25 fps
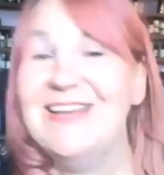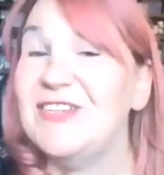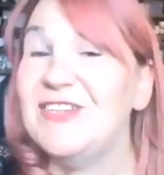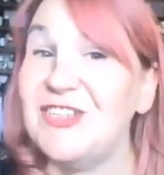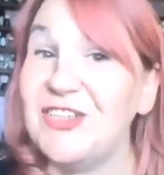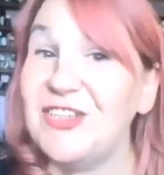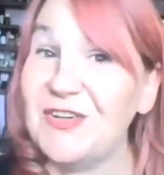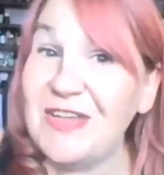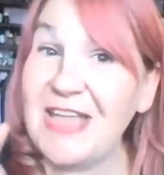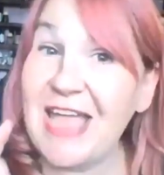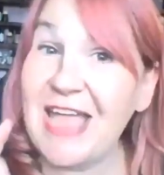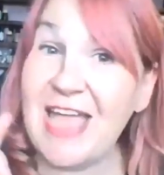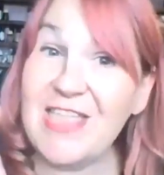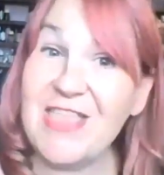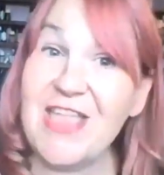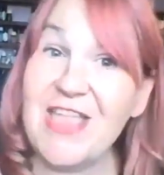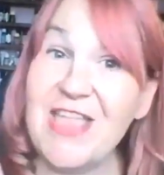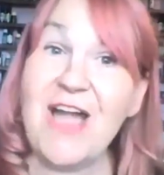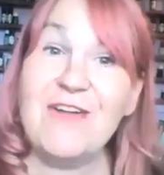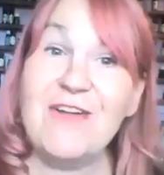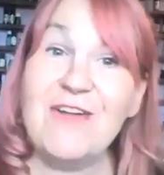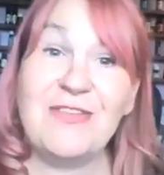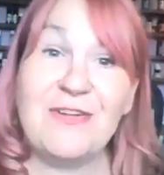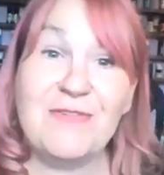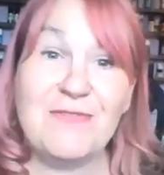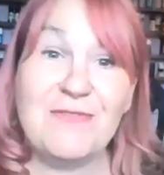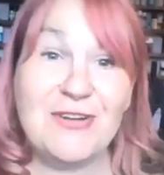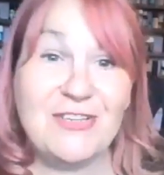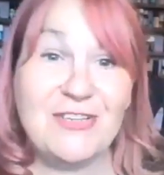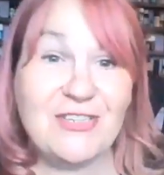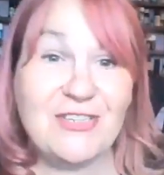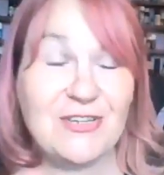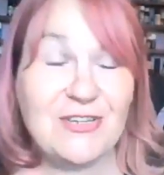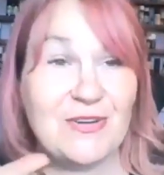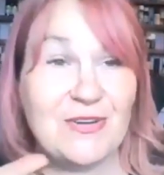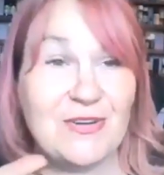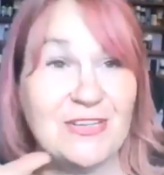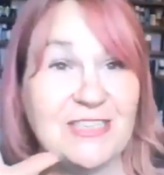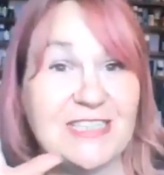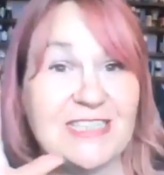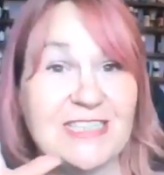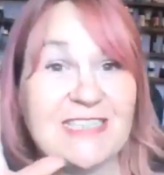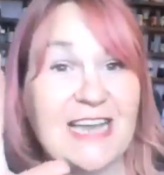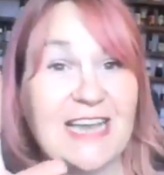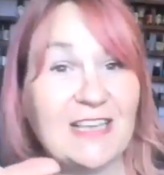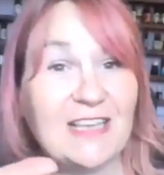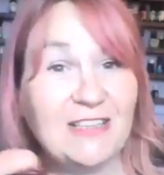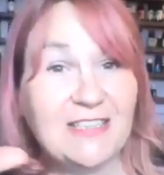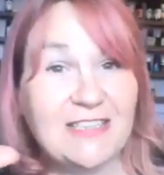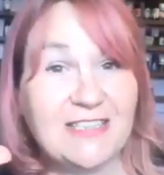So yeah, no, that once you
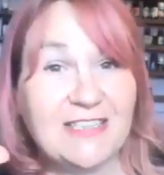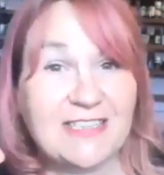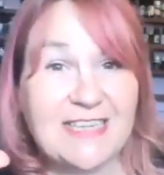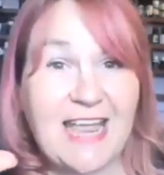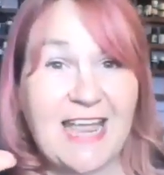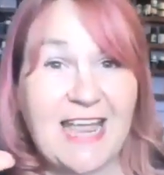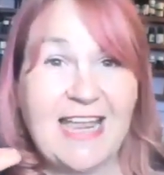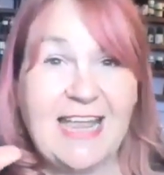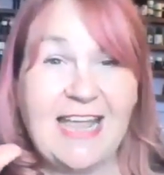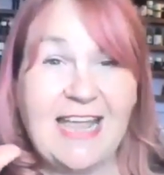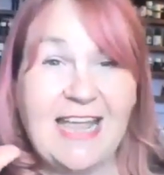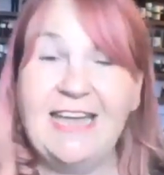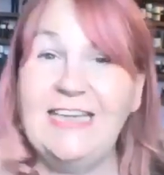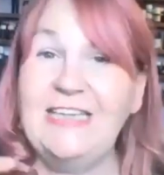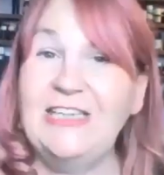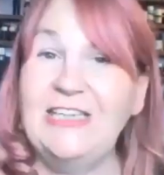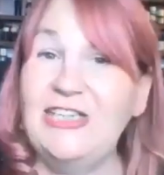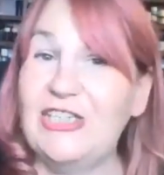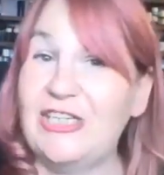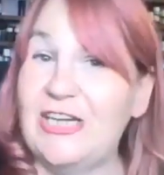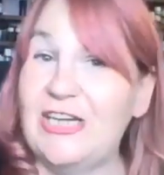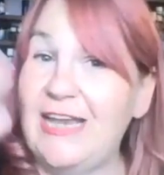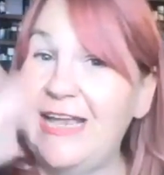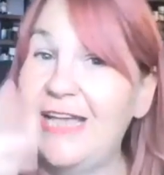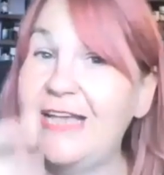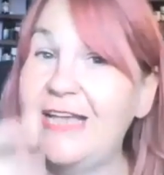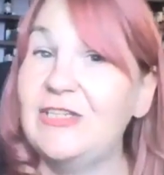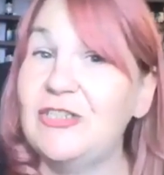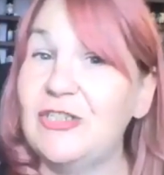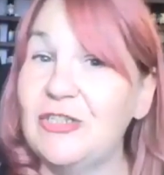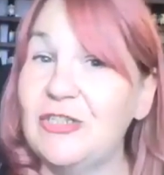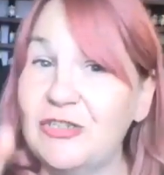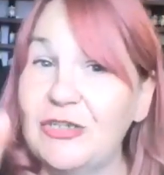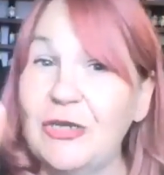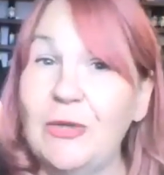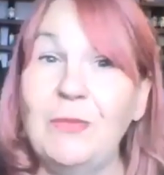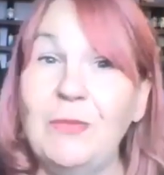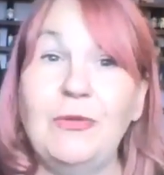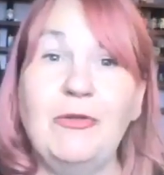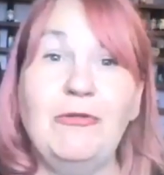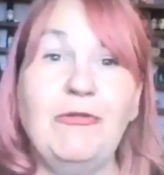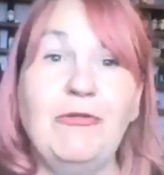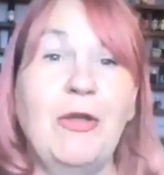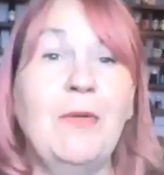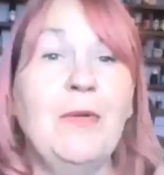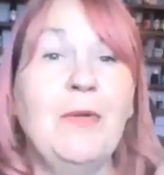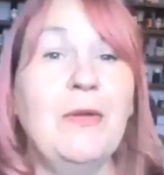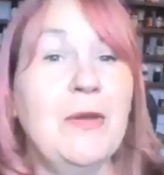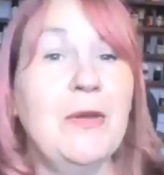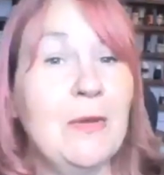understand the snake energy, it does come
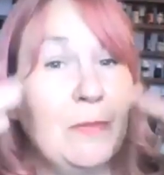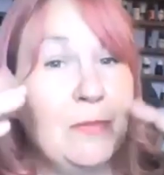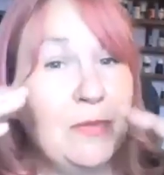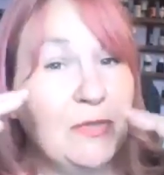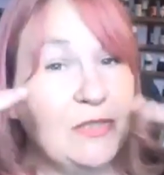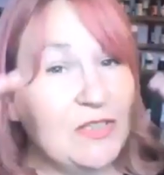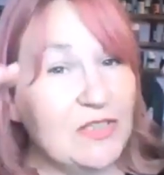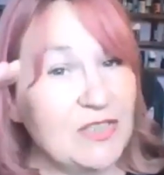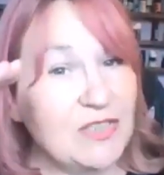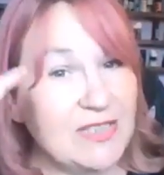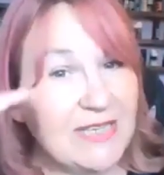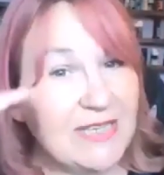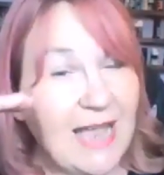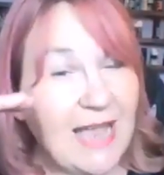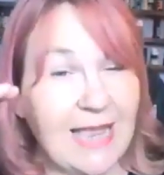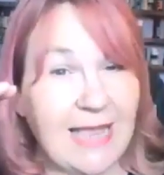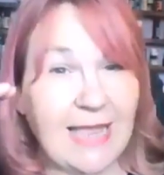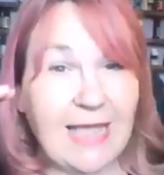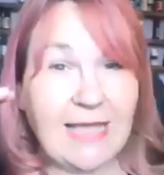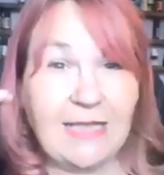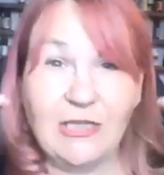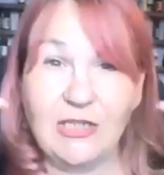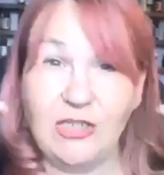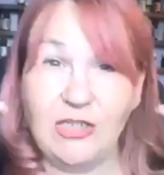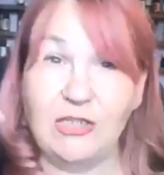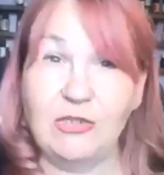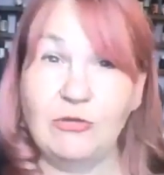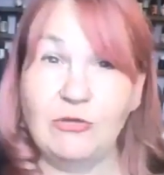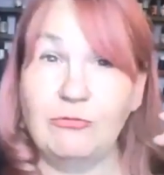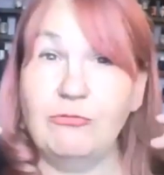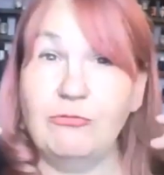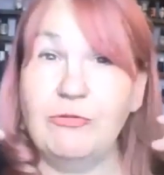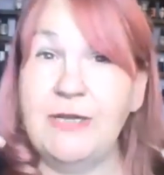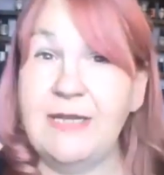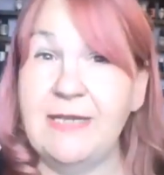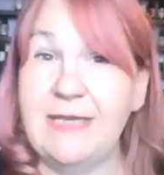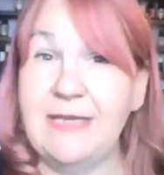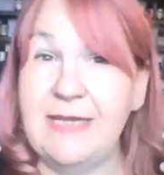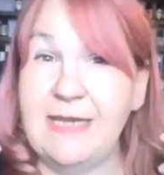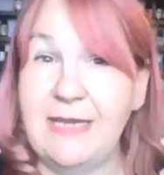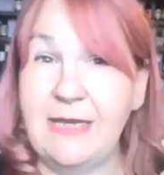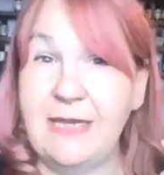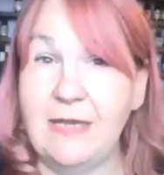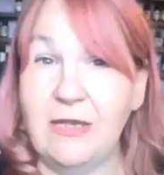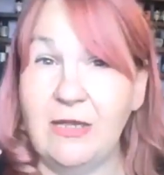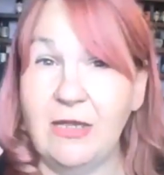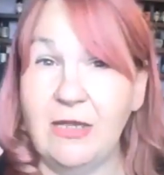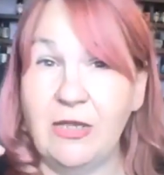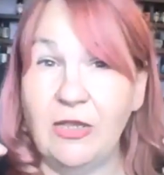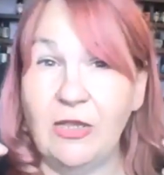through. But the snake energy is
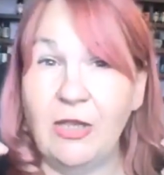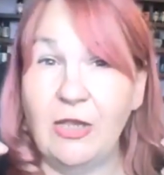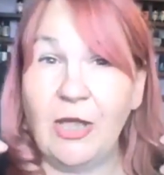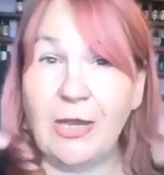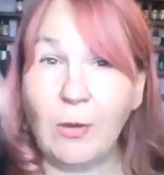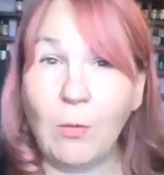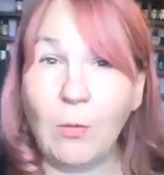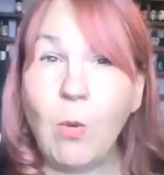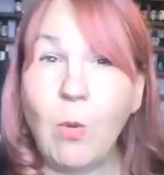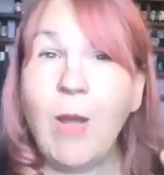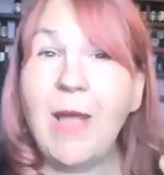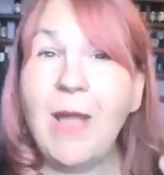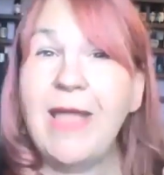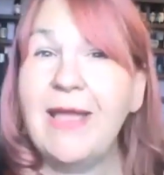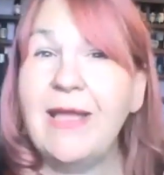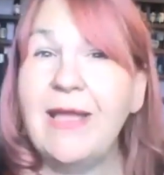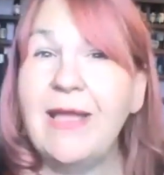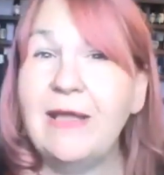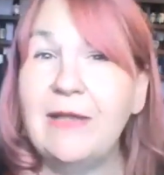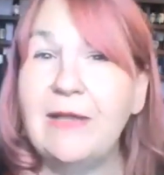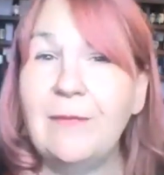really like quite,